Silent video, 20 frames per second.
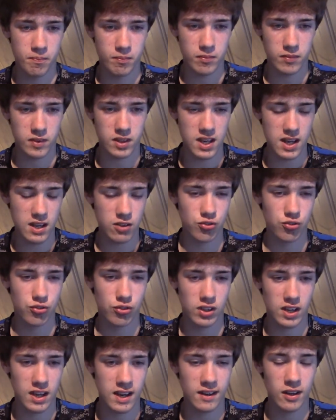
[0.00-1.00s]
yes,
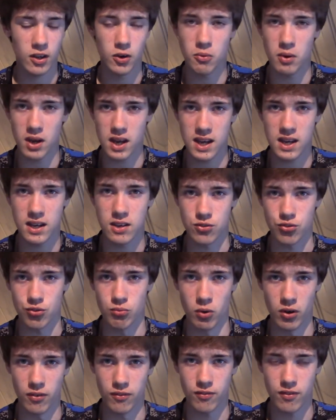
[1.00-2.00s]
kilo is
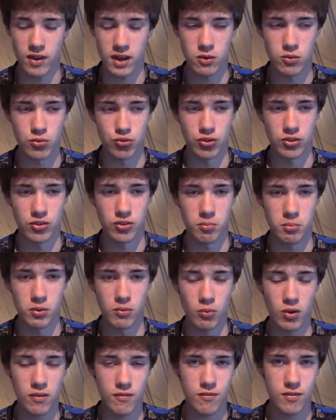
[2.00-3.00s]
1000, but
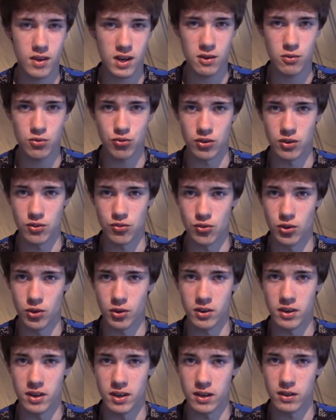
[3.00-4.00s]
1000 is not
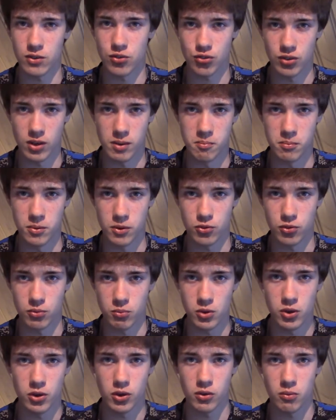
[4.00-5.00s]
a nice number to
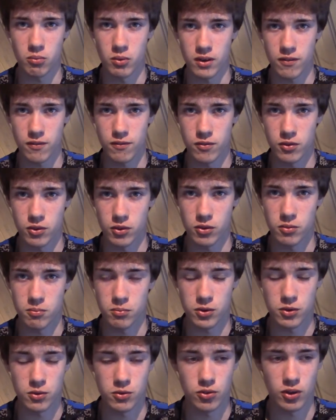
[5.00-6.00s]
work with for the
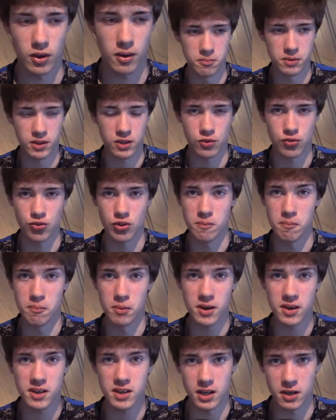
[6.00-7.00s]
computer because in
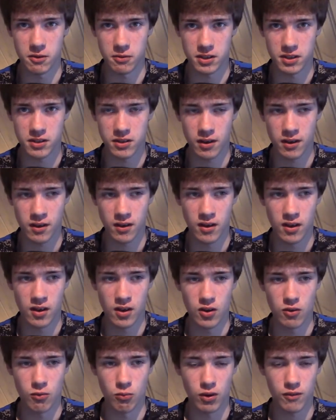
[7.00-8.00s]
binary,
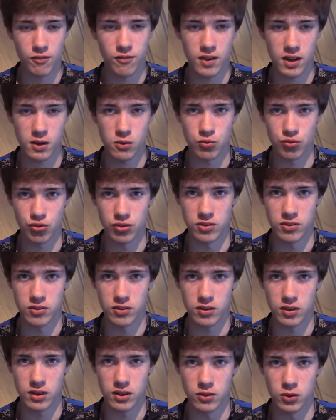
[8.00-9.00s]
1000
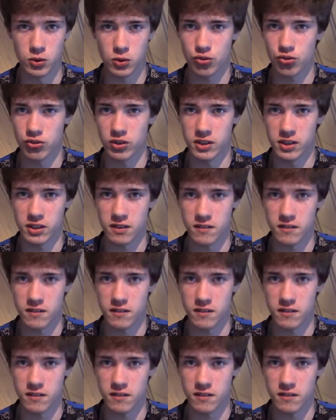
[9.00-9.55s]
looks like